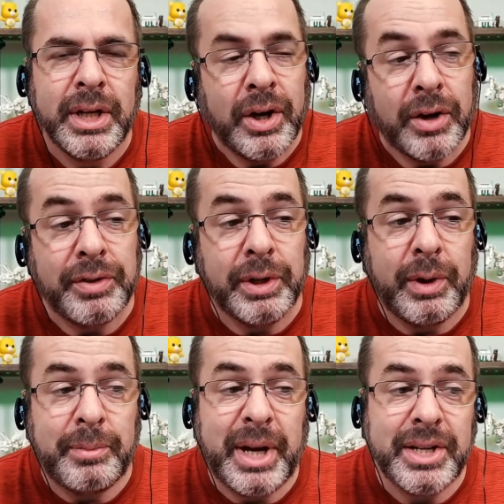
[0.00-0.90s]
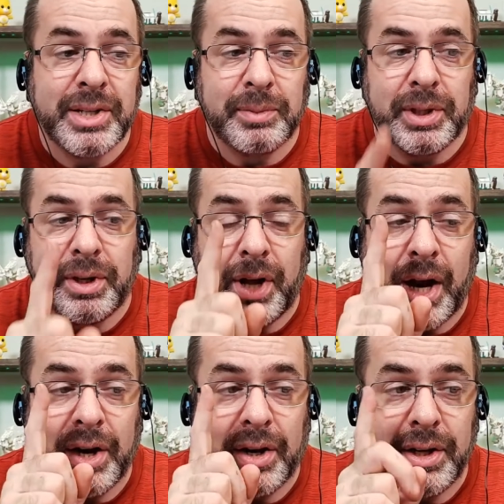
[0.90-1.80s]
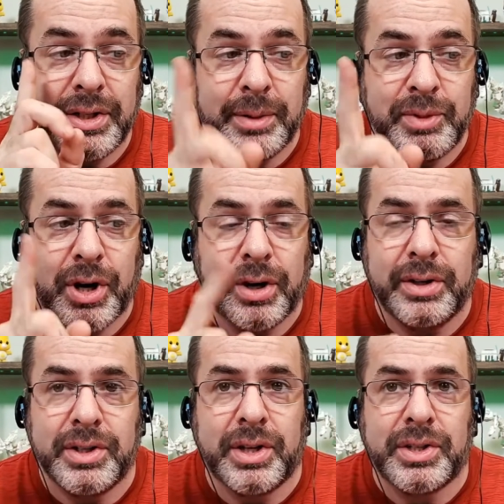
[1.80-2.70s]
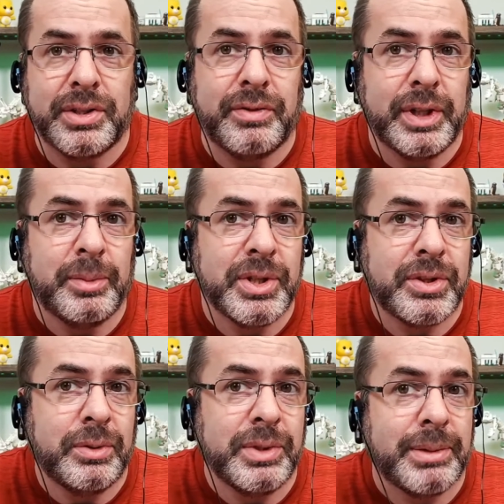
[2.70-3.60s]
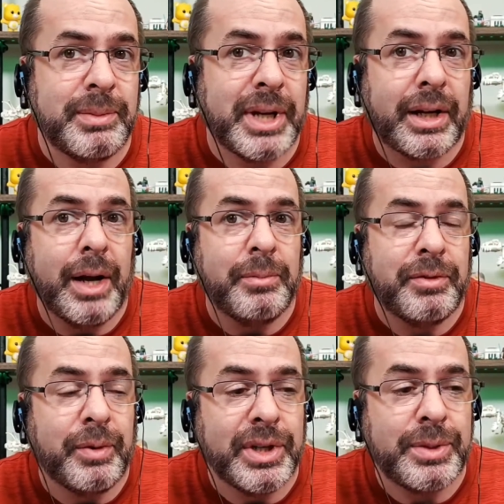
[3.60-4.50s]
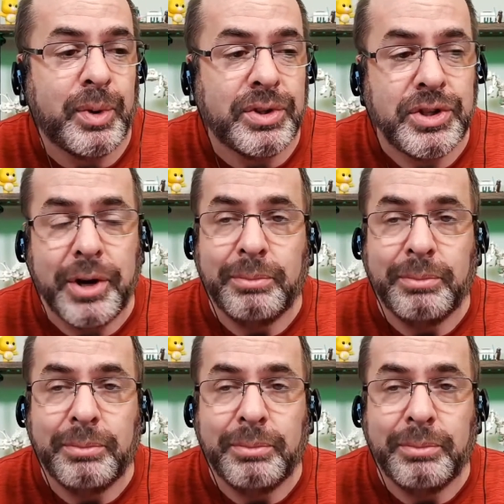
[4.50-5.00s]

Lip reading: Or if you don't want to buy something, that our tip jar is also available at soulewisdom.com if you want to support the show.